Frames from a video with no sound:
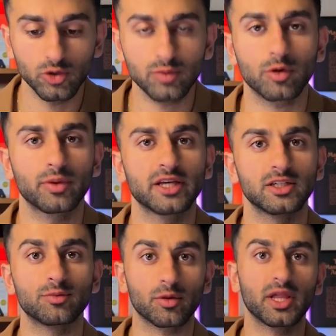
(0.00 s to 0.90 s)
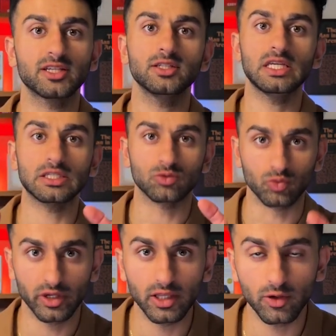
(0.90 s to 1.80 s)
we're using Perplexity is
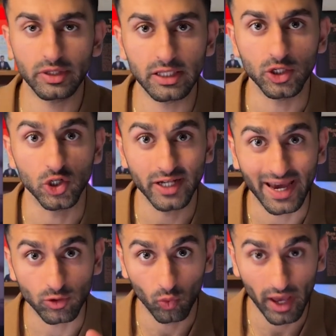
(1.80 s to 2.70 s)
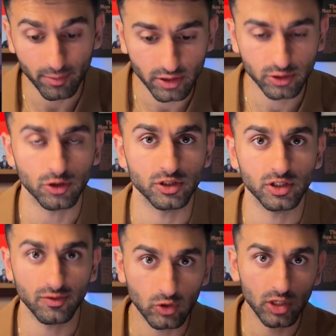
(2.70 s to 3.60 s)
really, really good at web
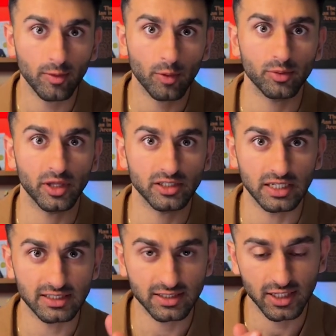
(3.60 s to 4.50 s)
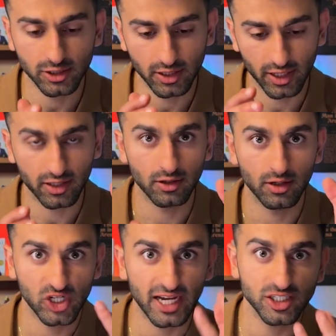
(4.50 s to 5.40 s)
search. If you think about Perplexity, it's essentially like
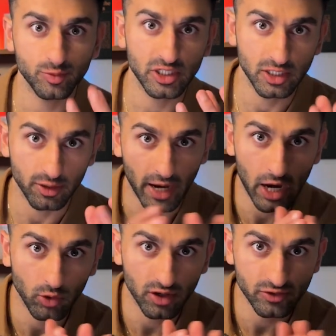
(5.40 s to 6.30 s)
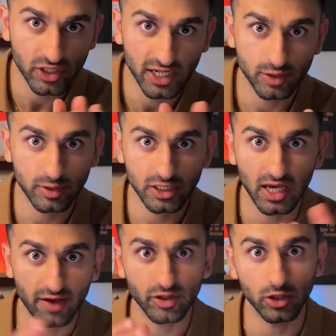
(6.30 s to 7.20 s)
ChatGPT, the power of
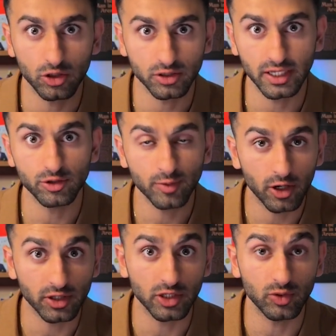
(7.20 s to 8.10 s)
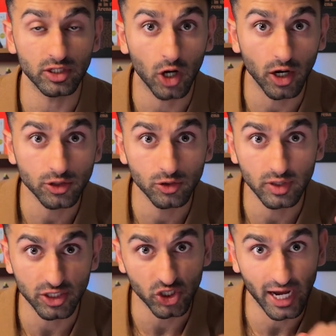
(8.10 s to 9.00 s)
ChatGPT having a large language model that you can talk
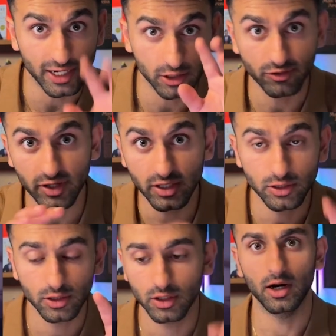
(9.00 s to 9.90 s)
to in a chat interface,